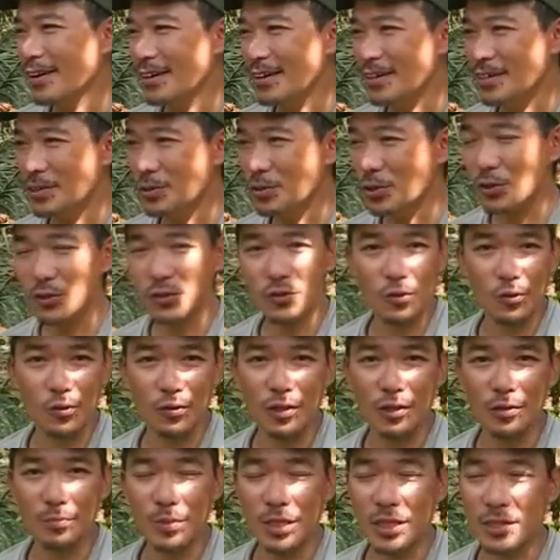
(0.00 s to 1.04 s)
in North
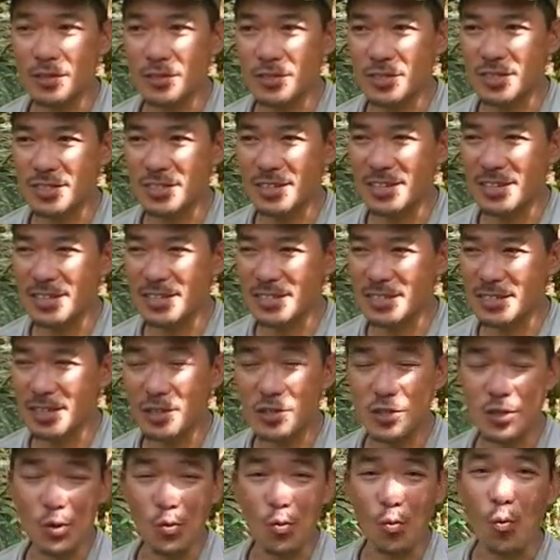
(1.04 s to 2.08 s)
Korea, because it is
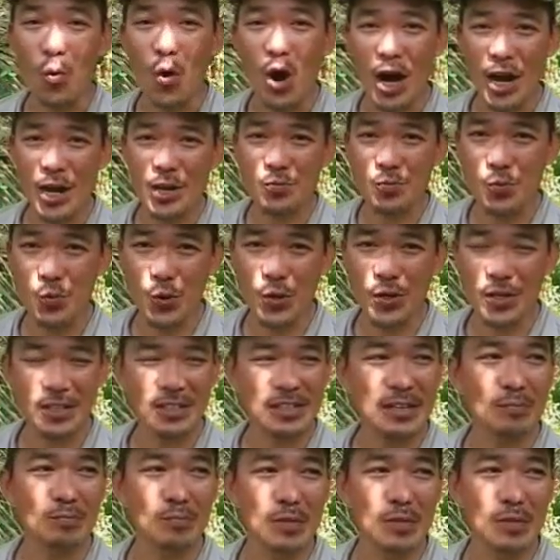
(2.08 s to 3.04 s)
such a wide word that